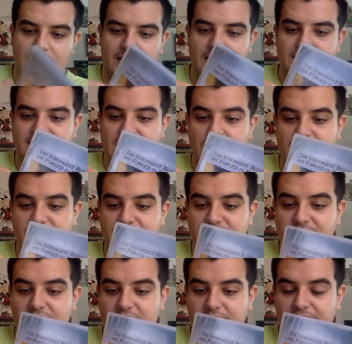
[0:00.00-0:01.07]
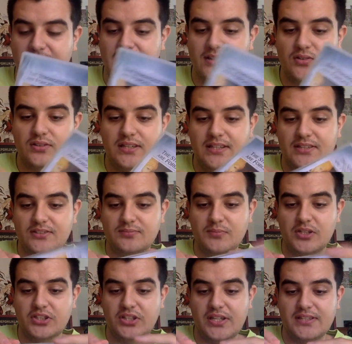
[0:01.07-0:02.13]
Let's see what's inside. I don't think there's
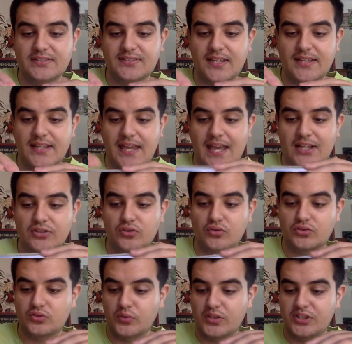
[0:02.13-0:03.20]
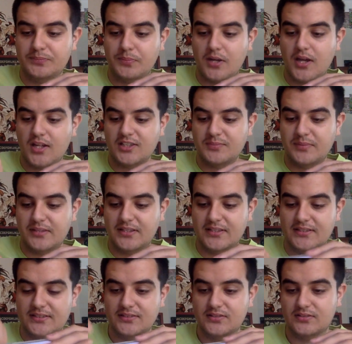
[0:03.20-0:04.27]
much inside the actual Switch box
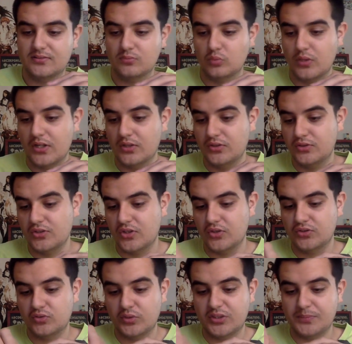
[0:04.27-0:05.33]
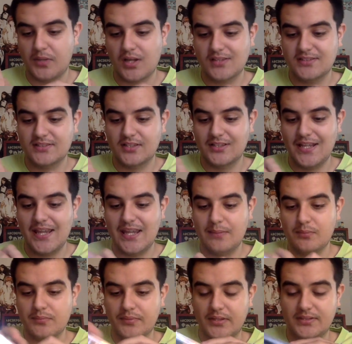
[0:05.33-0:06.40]
because, well, you know, Switch boxes are
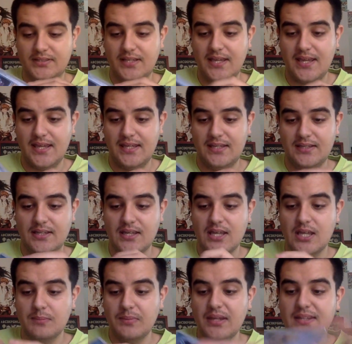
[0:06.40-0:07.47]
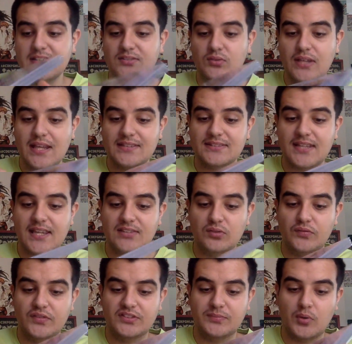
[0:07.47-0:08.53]
lame, but hey. Maybe this one has a nice
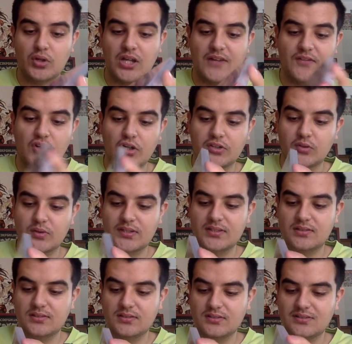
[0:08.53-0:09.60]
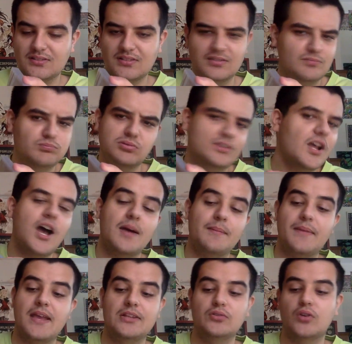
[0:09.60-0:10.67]
reversible cover art or not a
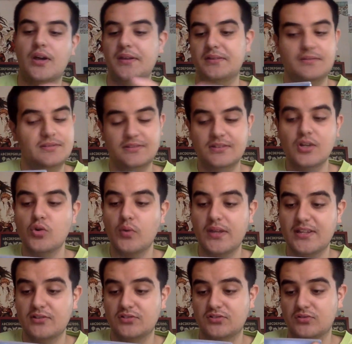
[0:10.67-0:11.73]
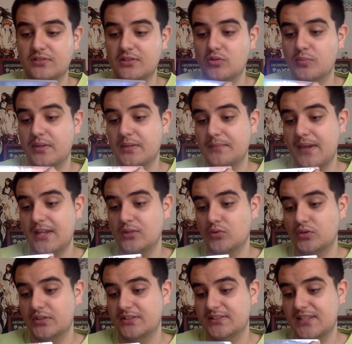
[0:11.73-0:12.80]
manual. No way there'll be a
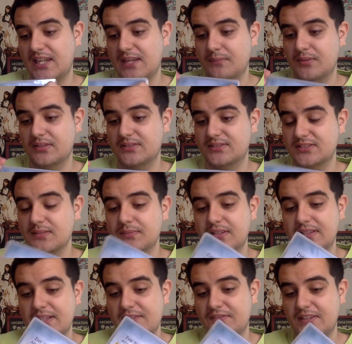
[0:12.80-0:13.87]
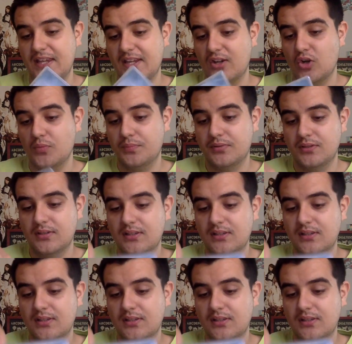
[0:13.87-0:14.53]
manual in this game, but something nifty, I hope.